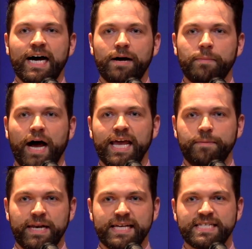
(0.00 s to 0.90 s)
Um, I
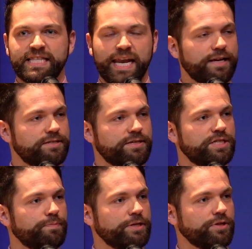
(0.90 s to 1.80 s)
am an aesthetics
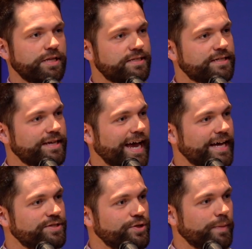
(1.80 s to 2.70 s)
specialist,
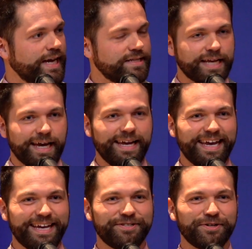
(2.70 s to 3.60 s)
as you might say,
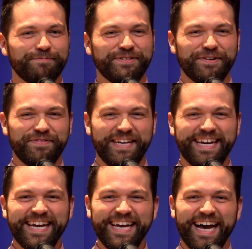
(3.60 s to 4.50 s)
in terms of the,